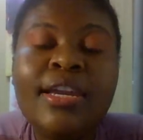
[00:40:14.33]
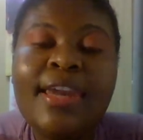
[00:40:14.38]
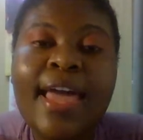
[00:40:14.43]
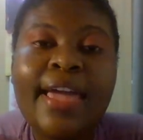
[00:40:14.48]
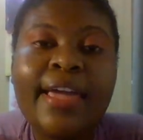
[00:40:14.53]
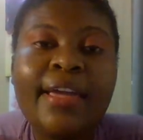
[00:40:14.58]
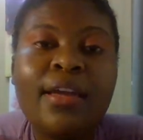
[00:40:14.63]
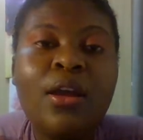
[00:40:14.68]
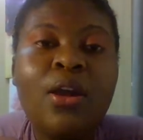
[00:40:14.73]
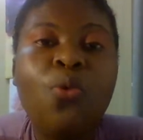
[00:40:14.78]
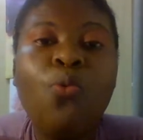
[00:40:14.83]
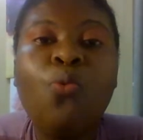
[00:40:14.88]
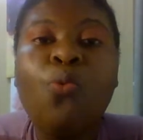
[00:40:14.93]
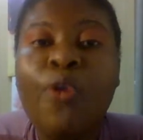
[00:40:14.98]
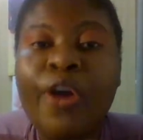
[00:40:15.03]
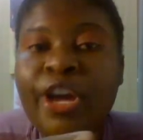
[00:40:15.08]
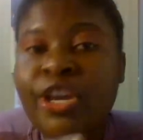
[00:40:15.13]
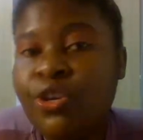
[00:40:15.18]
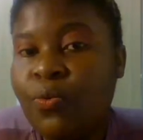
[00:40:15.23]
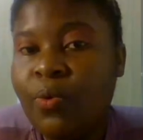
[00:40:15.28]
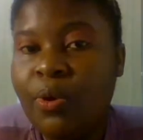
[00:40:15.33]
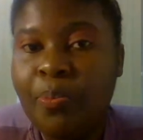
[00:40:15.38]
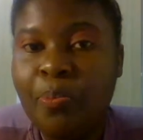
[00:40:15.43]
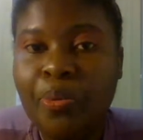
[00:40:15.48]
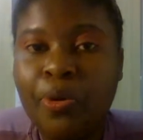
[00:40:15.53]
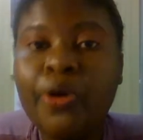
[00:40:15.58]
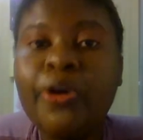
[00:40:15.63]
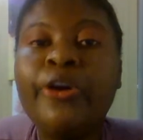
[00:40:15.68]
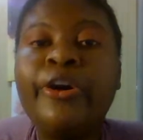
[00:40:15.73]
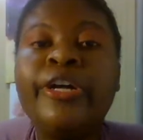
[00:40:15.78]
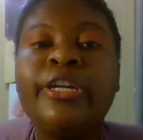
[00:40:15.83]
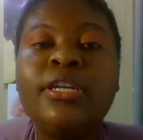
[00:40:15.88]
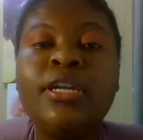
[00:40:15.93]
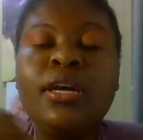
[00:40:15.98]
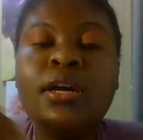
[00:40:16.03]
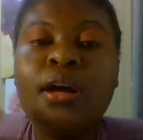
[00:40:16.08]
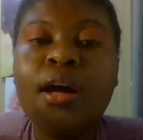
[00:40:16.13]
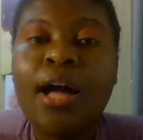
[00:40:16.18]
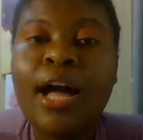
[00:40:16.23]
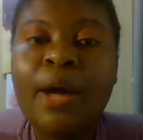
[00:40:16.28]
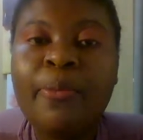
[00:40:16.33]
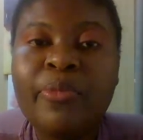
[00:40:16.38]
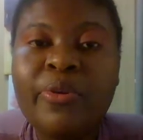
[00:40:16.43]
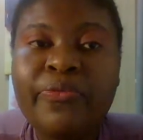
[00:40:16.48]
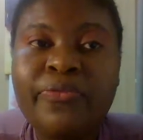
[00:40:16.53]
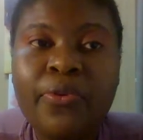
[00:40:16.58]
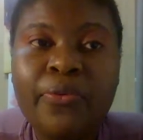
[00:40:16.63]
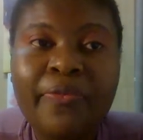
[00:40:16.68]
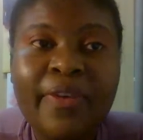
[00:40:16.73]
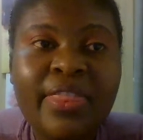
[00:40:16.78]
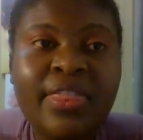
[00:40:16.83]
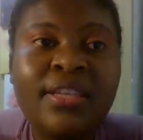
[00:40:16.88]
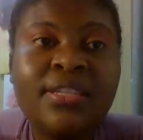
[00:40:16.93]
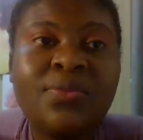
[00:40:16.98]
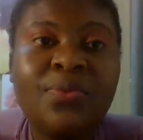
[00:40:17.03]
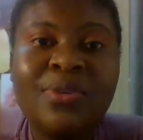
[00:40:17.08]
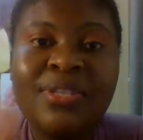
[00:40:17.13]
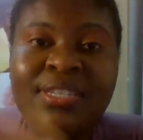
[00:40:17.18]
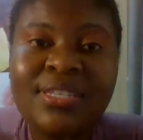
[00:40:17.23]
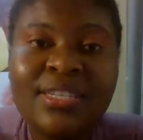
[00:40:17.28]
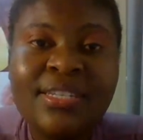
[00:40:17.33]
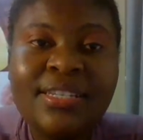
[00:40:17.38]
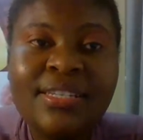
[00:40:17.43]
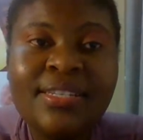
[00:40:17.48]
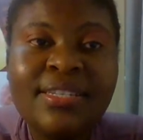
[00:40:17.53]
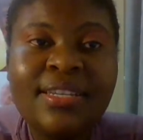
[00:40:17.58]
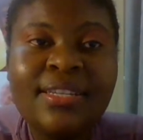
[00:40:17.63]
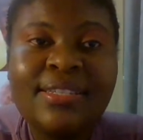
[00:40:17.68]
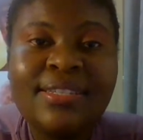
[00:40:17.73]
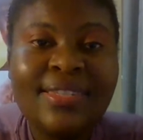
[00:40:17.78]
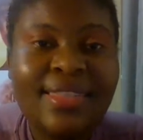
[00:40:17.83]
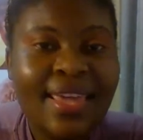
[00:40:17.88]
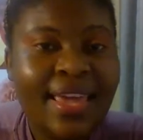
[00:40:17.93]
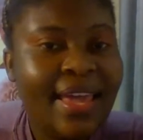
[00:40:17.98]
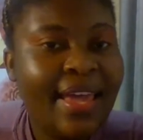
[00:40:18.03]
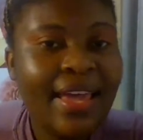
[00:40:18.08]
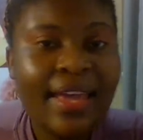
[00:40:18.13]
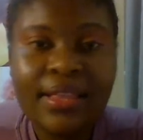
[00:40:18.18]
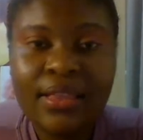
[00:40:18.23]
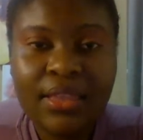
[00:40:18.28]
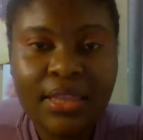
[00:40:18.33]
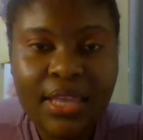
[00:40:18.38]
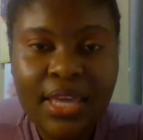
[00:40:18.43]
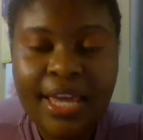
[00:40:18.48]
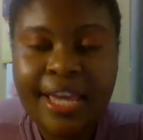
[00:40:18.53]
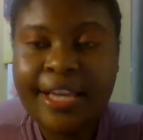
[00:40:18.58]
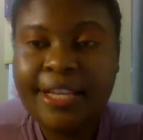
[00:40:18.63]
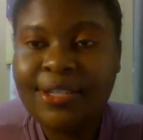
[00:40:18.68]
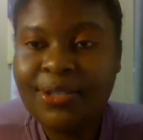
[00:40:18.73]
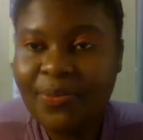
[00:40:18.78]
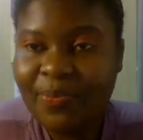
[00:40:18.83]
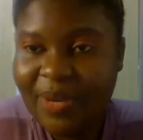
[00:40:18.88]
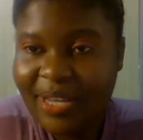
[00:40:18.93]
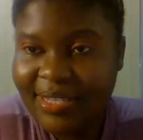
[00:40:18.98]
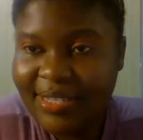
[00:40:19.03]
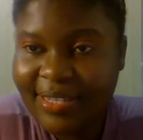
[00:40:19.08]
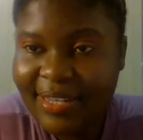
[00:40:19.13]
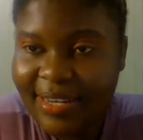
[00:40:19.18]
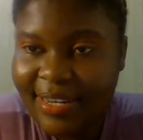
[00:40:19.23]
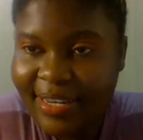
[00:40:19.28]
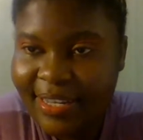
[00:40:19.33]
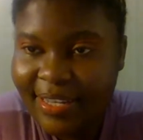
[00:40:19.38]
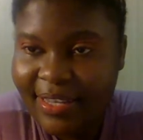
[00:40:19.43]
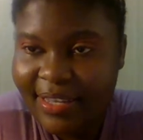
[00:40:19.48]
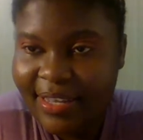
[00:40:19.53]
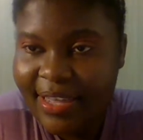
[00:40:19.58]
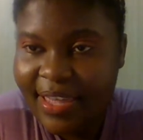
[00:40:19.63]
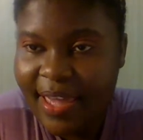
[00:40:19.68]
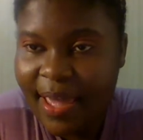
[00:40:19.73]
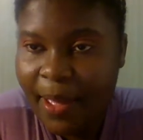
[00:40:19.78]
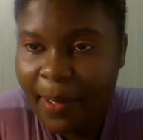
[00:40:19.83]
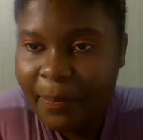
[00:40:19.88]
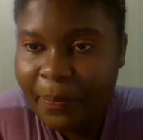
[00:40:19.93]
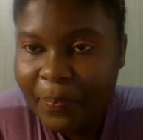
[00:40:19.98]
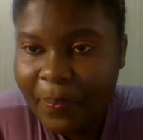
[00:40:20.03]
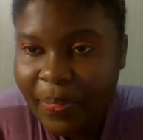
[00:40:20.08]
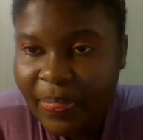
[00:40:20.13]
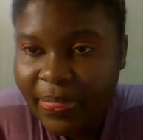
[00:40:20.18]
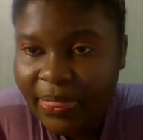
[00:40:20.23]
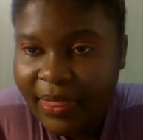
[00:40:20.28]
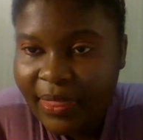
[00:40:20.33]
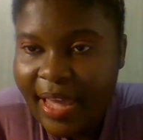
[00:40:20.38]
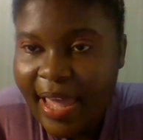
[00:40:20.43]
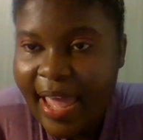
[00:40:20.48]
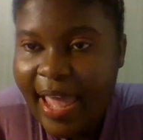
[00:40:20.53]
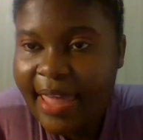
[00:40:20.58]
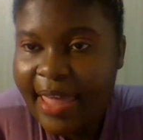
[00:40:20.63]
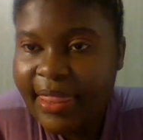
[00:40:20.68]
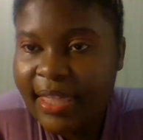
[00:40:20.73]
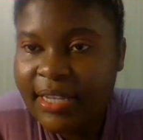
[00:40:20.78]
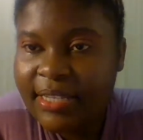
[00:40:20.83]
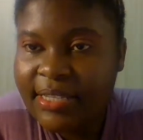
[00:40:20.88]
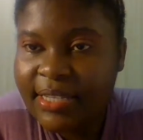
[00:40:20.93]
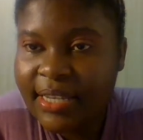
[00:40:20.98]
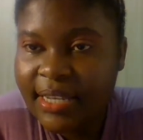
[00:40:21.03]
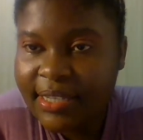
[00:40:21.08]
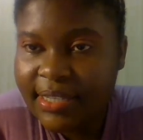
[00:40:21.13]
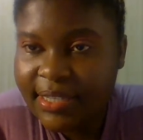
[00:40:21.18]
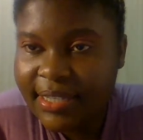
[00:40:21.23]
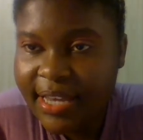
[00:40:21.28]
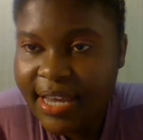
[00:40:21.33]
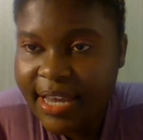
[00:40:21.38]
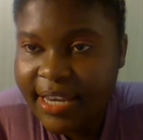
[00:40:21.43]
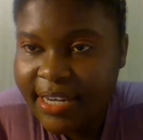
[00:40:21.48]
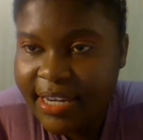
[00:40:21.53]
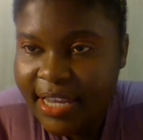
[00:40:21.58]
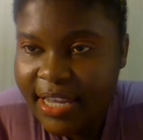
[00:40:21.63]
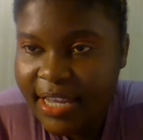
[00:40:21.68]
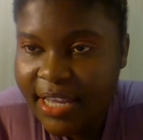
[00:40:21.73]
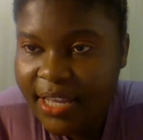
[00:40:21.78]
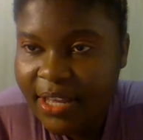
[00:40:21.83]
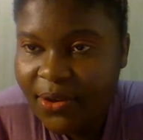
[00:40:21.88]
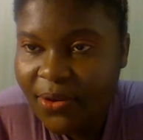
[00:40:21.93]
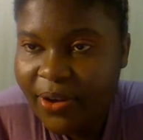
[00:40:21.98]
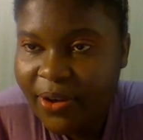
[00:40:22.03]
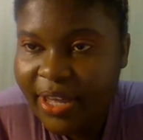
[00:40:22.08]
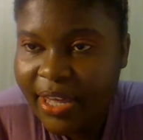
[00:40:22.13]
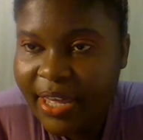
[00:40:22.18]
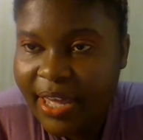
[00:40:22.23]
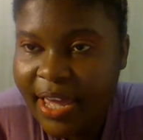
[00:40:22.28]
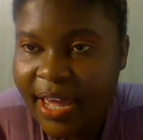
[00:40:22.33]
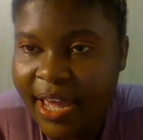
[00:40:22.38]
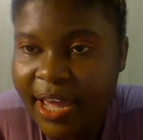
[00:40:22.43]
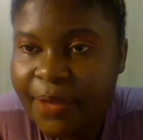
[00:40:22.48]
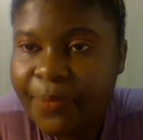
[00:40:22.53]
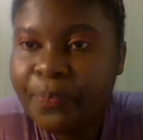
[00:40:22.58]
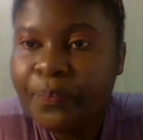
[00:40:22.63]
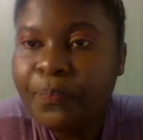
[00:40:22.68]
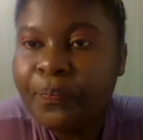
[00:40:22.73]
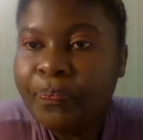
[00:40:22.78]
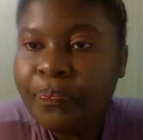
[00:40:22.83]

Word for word: like where you were born, um, if your fathers were citizens there and there. So basically, yeah. And then Senzeni, okay